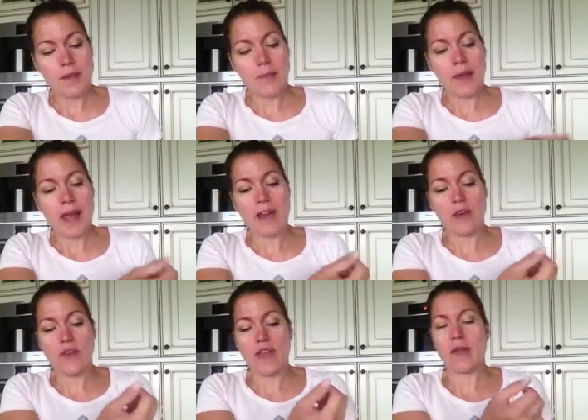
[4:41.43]
but I don't
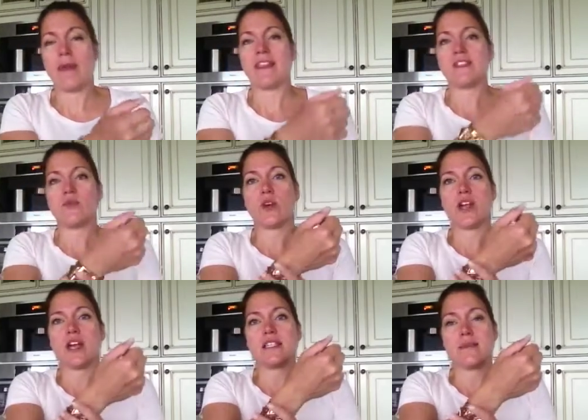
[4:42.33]
know if I can make this work
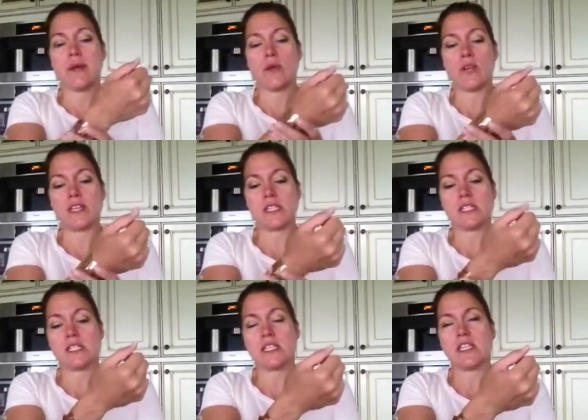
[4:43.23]
because of my
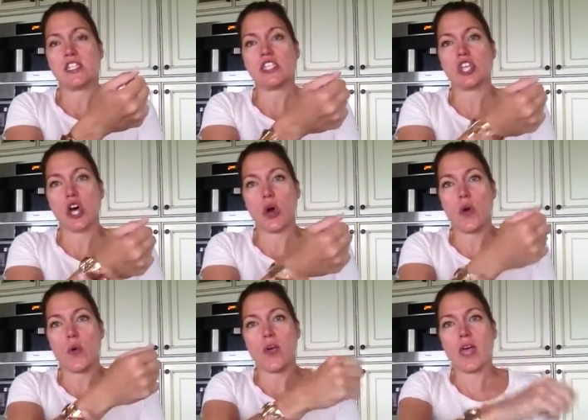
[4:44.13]
wrists. So
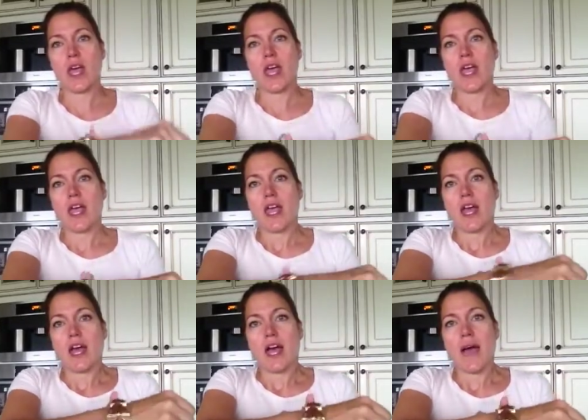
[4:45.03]

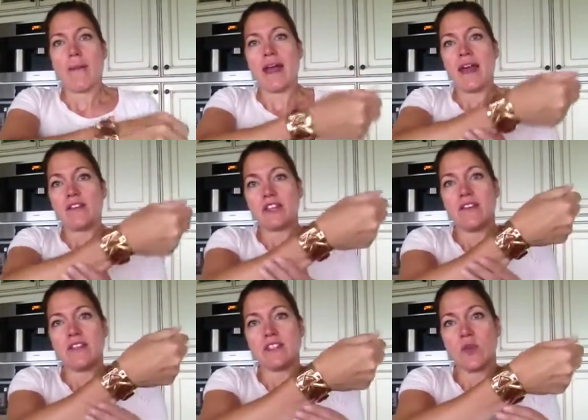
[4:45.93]
I might have to
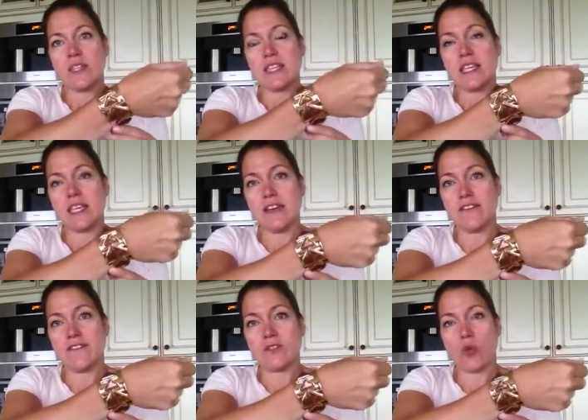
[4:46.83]
give this away as a
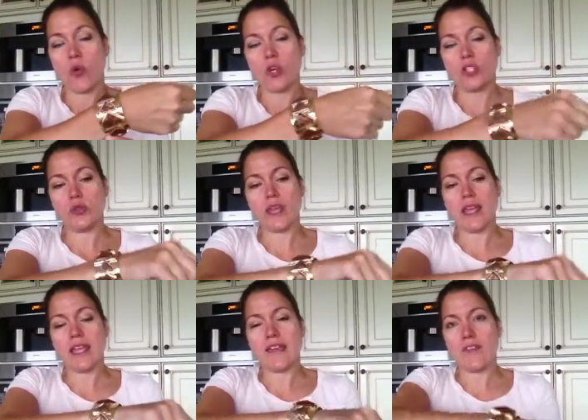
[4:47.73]
gift or do like
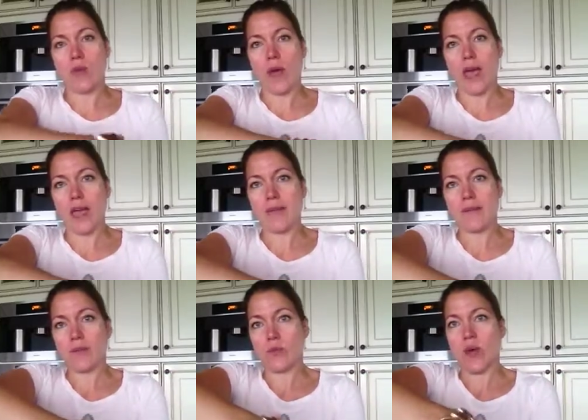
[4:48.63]
a giveaway.
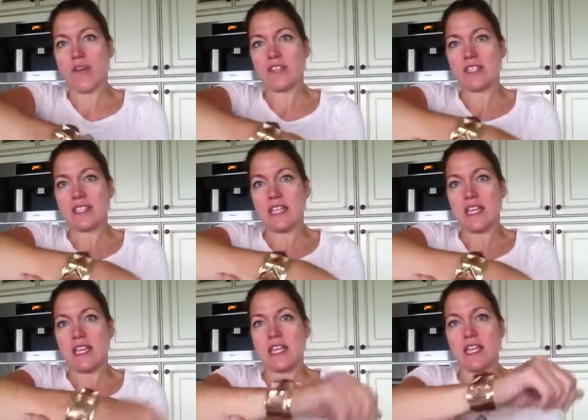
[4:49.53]
We'll have to
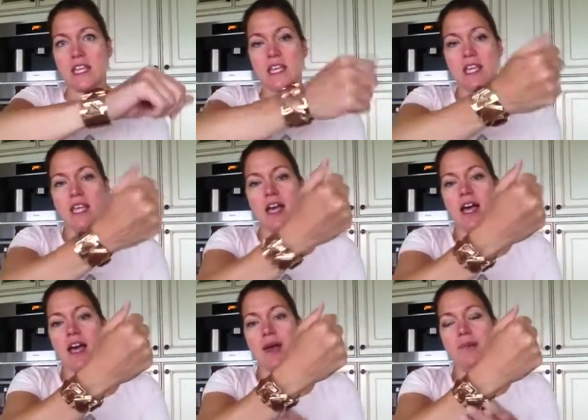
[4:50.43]
see.
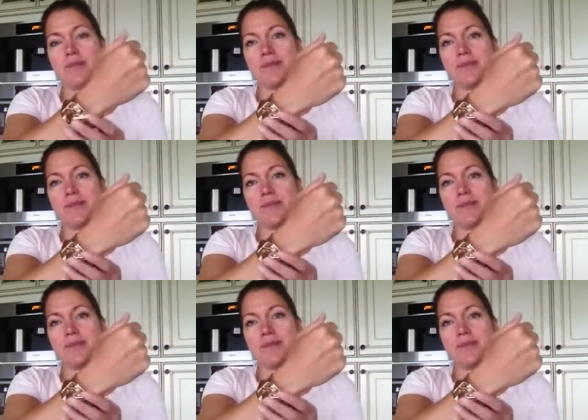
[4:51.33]
Um,